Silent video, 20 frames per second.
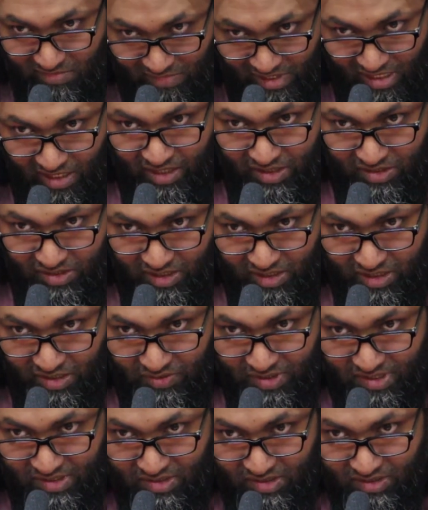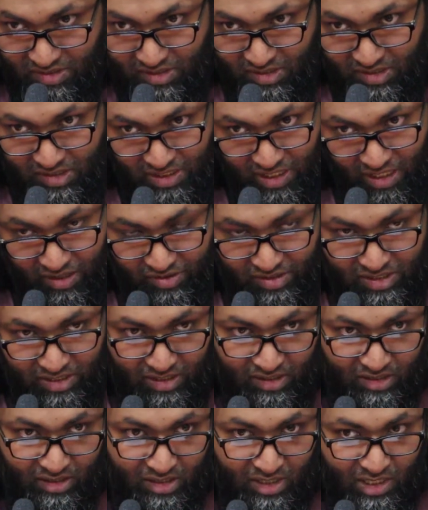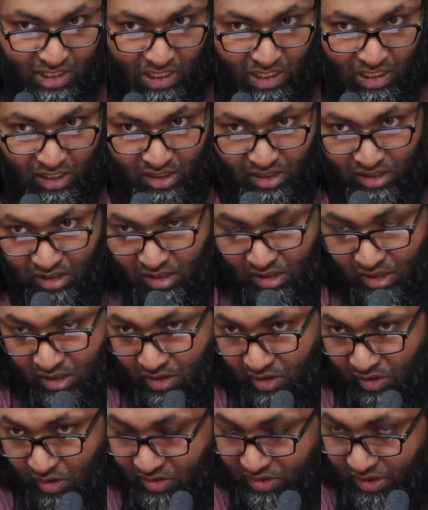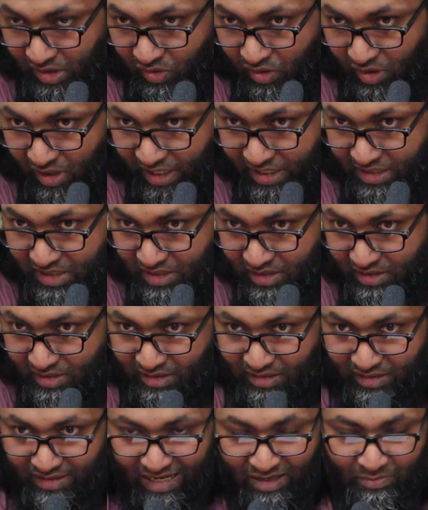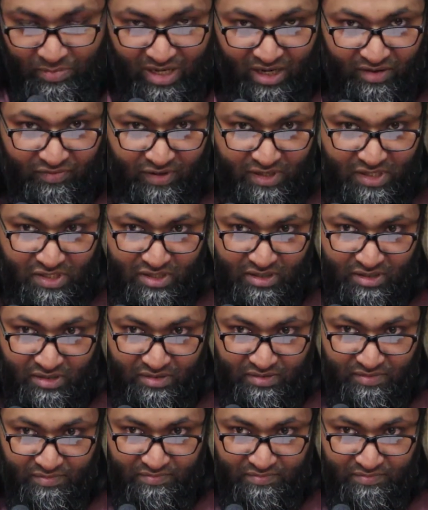the continuous charity, or the knowledge that benefits,